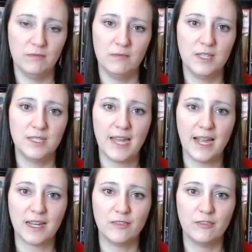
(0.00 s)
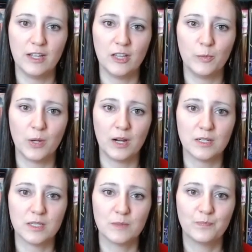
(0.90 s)
the stack of available
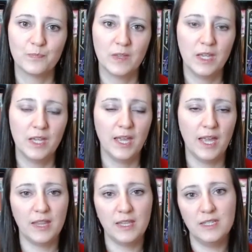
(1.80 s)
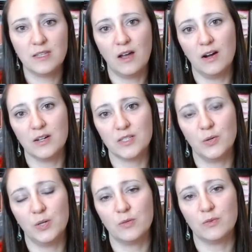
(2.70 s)
cards. And these cards are
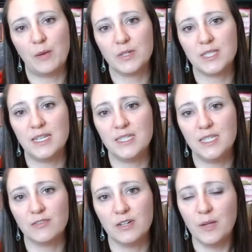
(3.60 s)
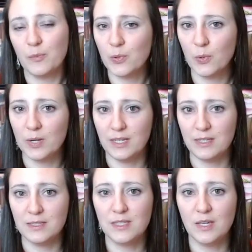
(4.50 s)
going to represent different
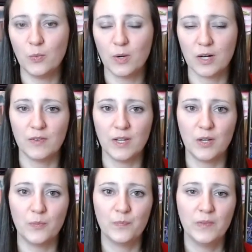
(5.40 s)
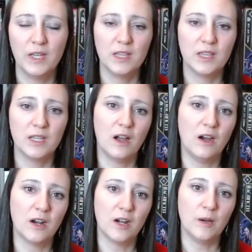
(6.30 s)
employees that work for you. There
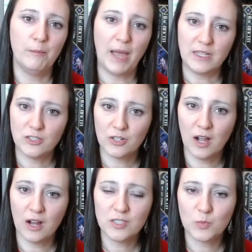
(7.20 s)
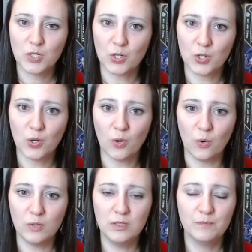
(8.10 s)
are master cards, which are
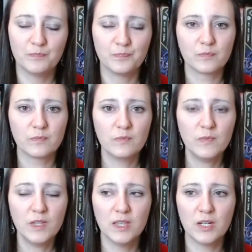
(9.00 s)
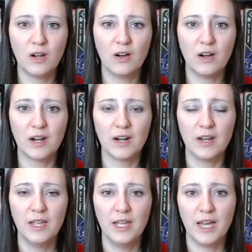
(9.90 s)
gold. There are
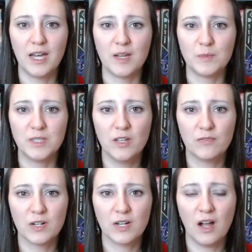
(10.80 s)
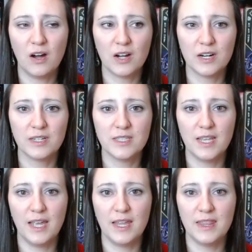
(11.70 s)
silver cards
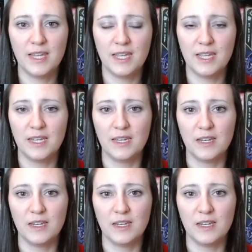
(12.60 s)
and then